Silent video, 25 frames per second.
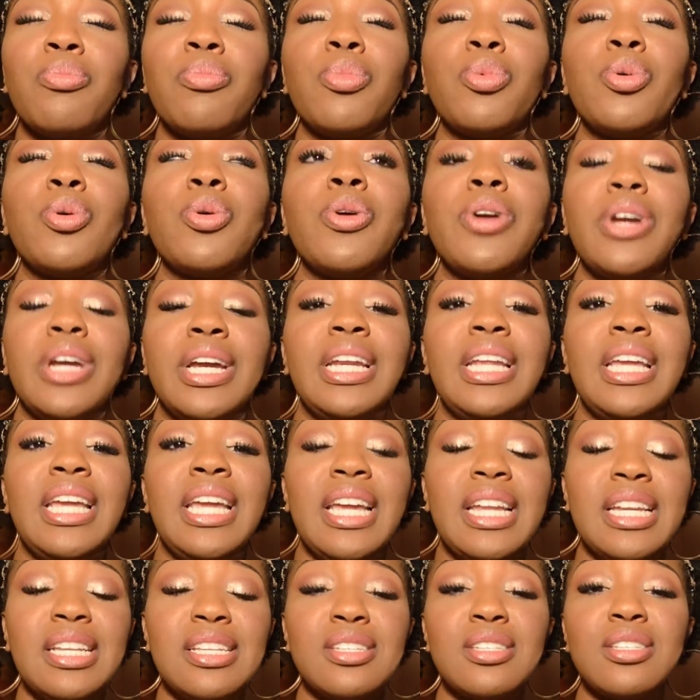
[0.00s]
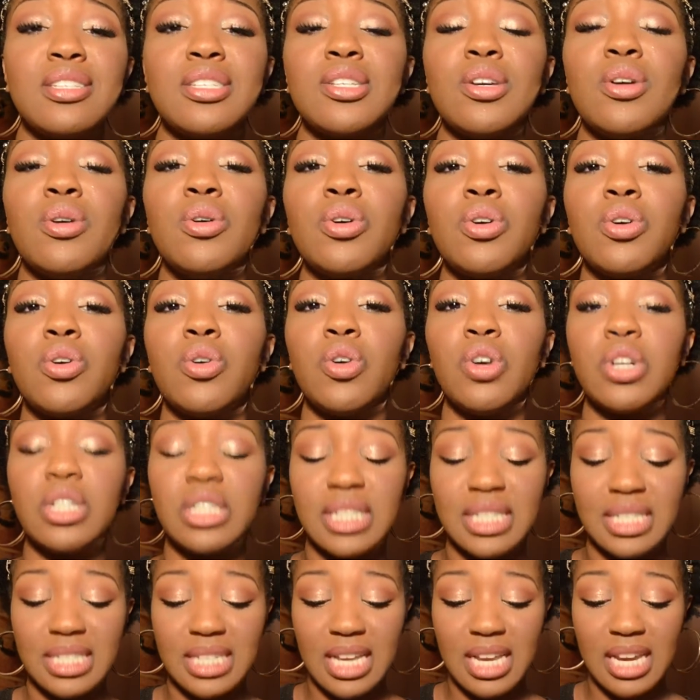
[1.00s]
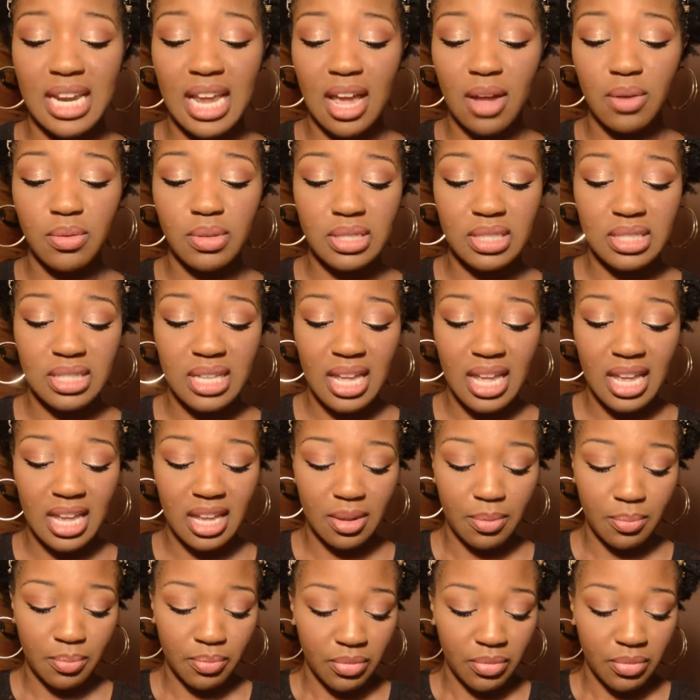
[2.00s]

pretty, it is so gorgeous, and I was like,